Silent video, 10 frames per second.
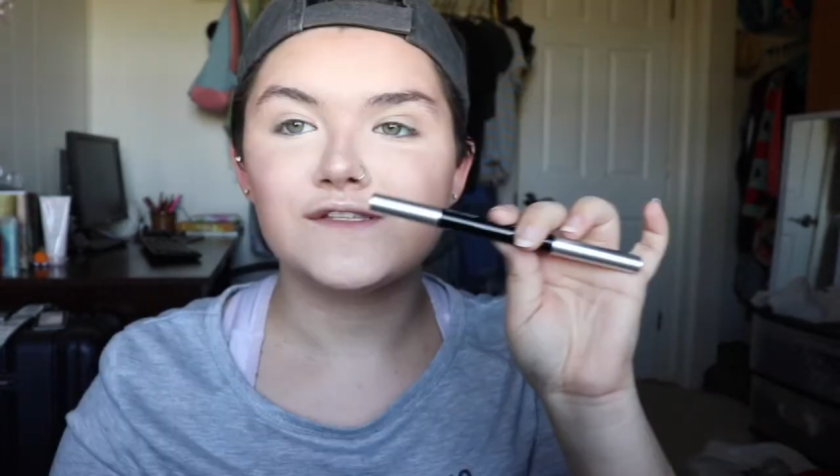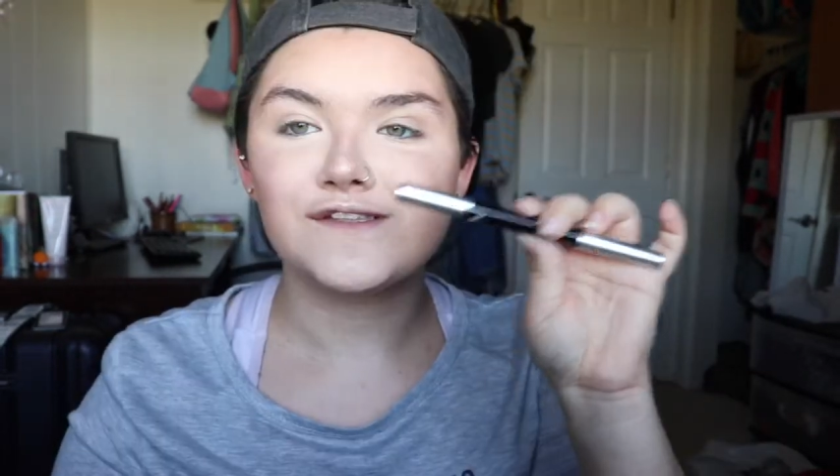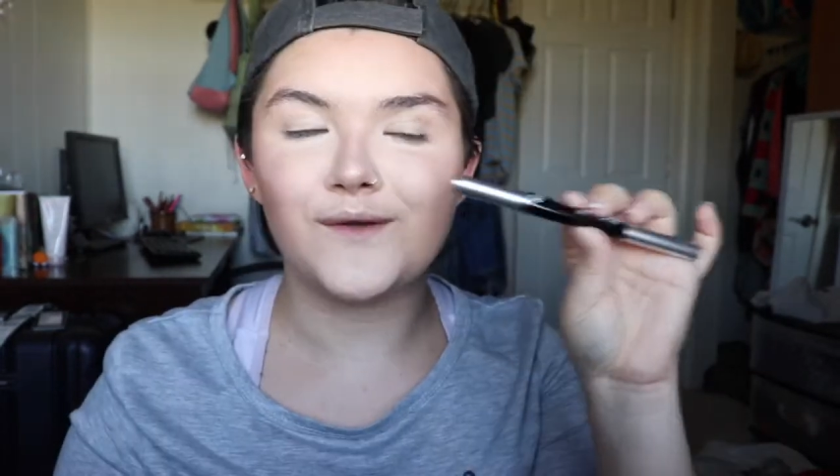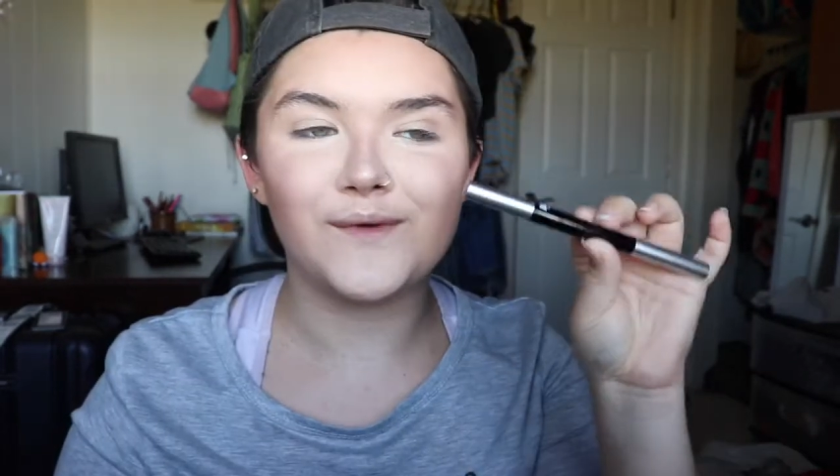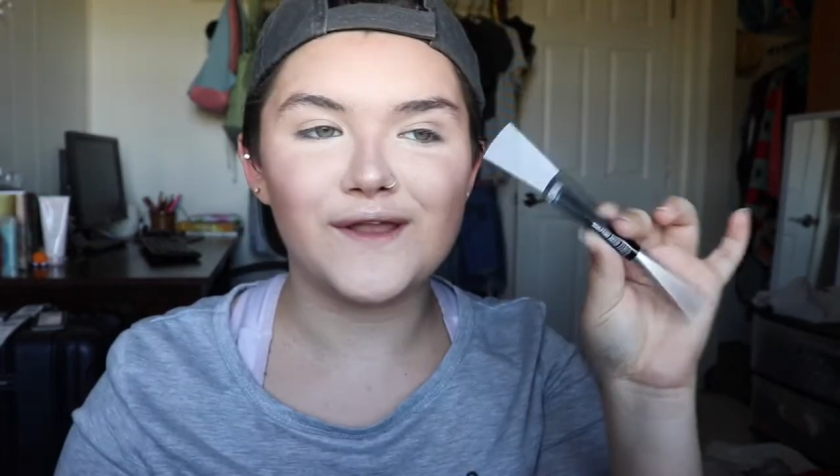
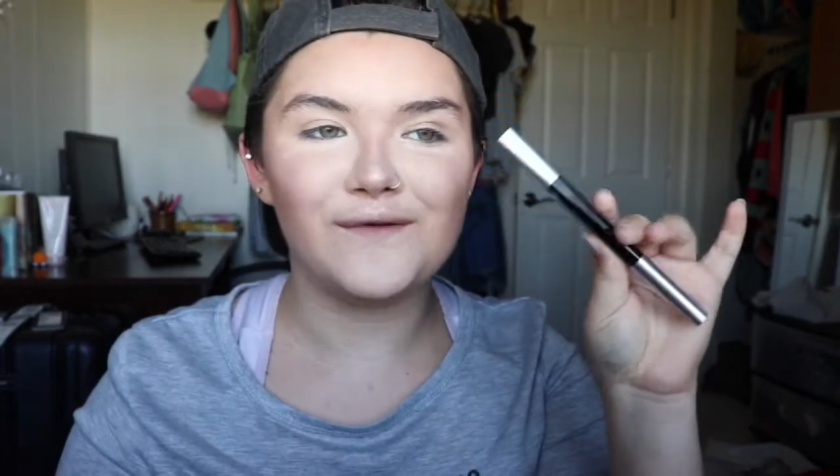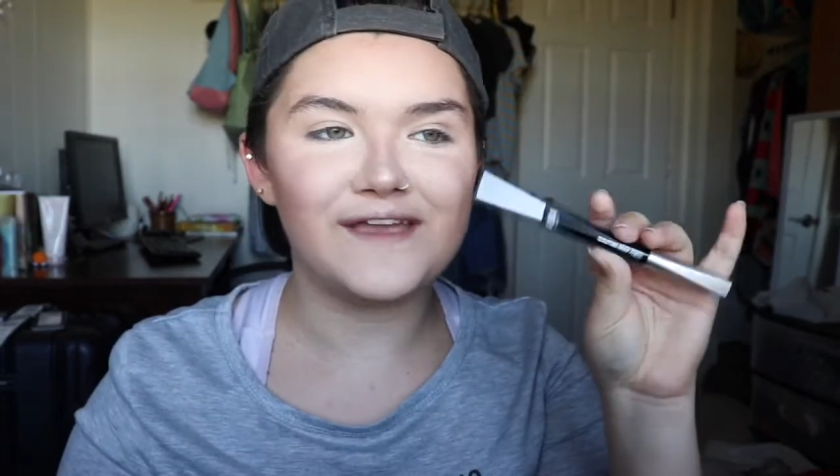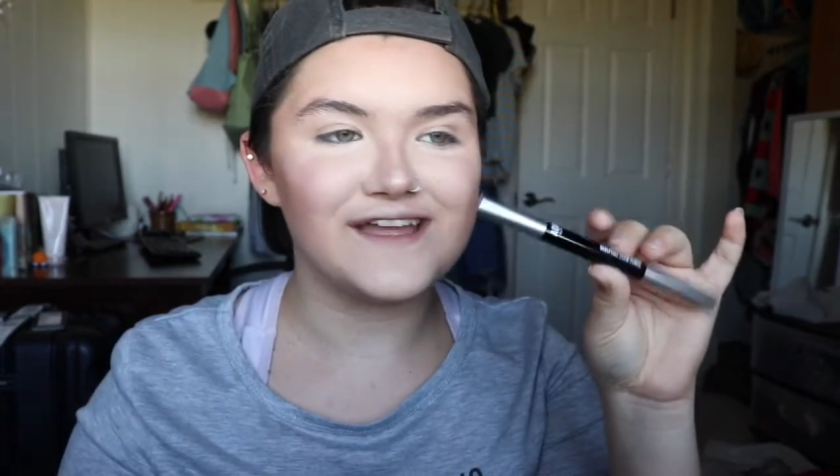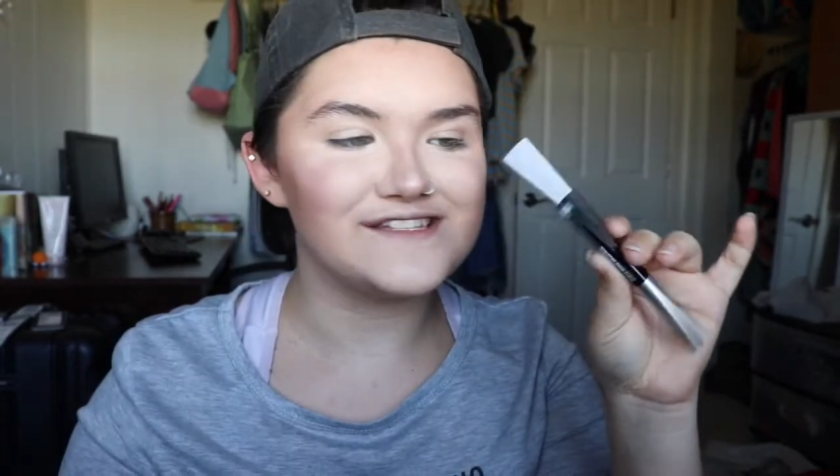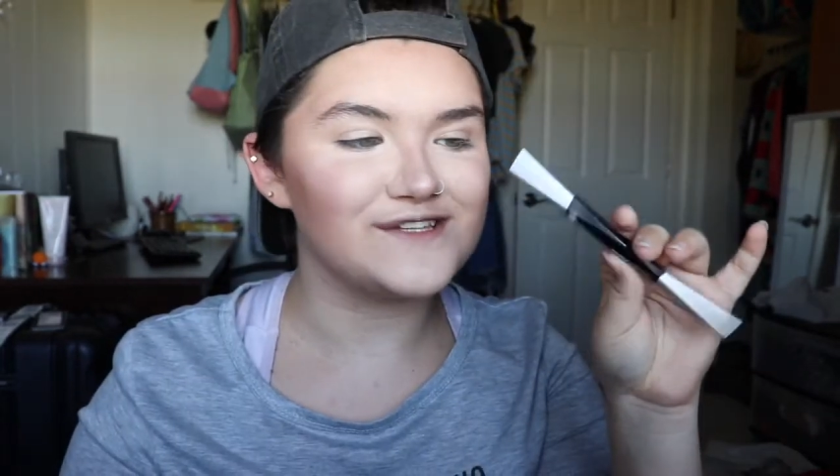So we're
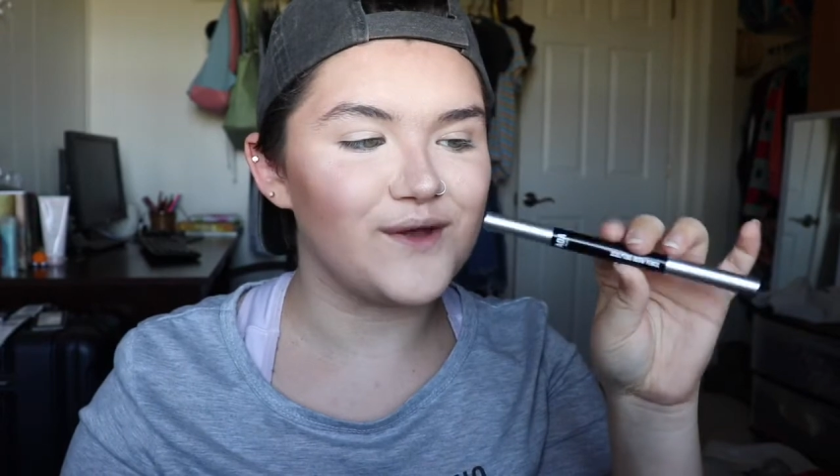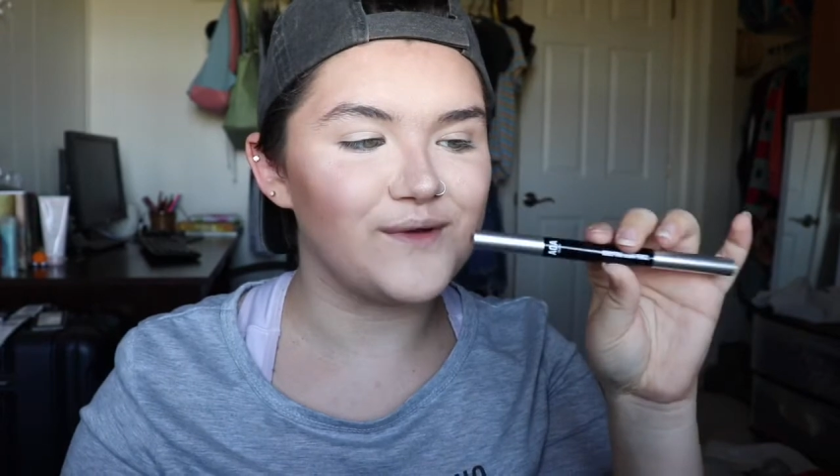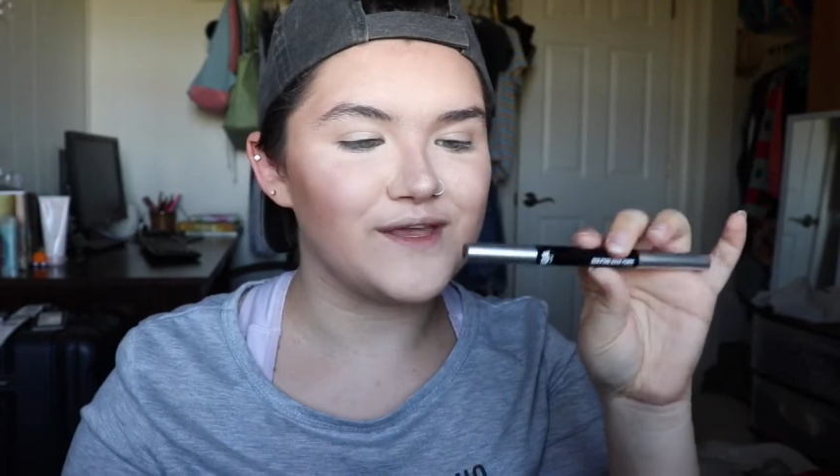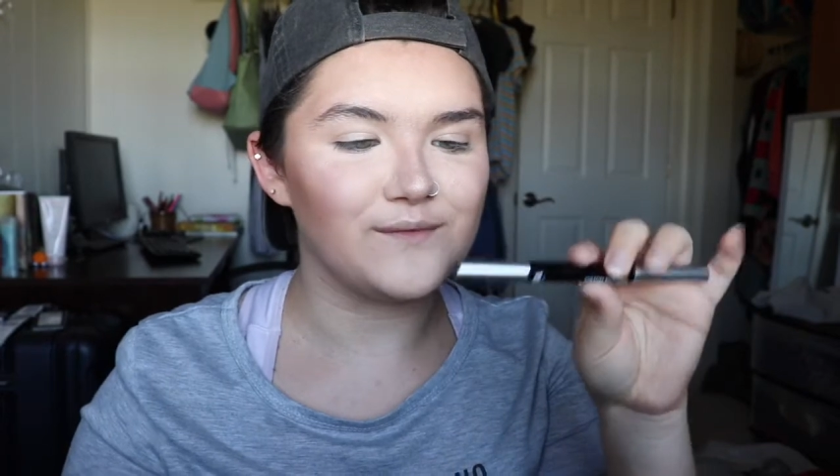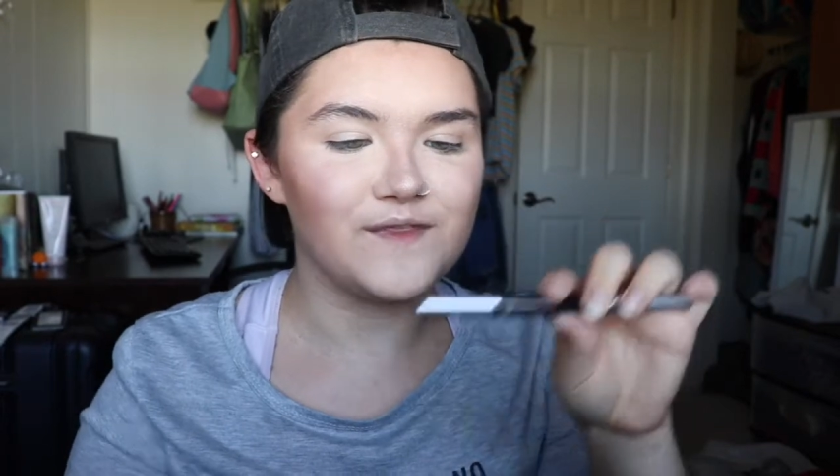going to go
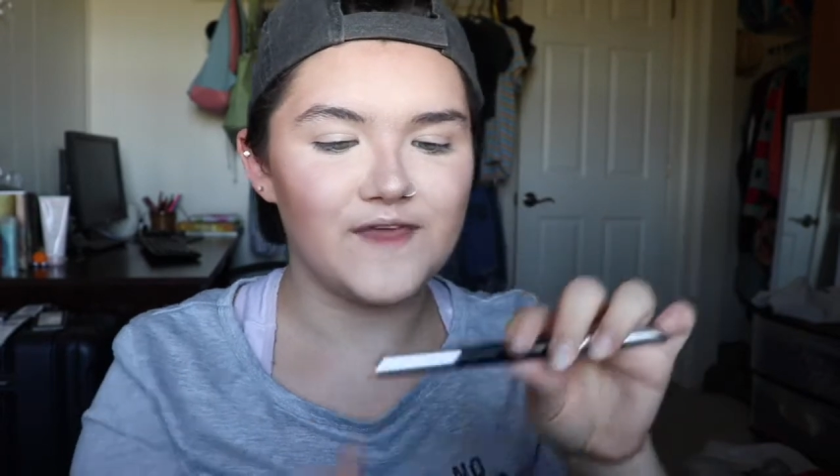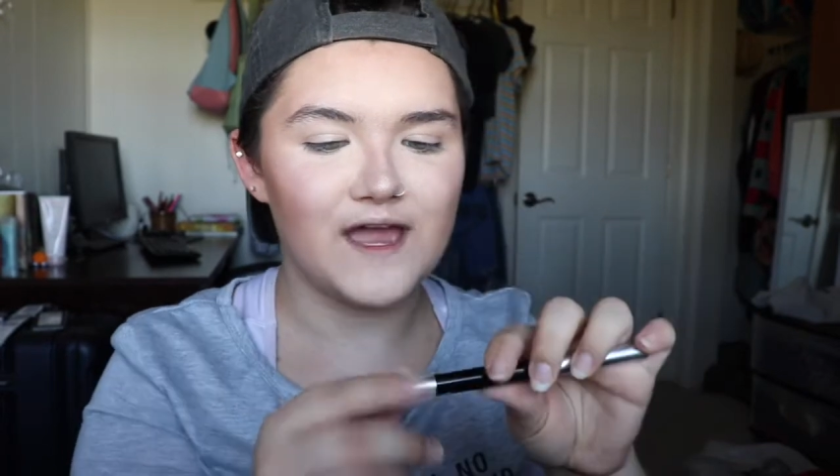in with the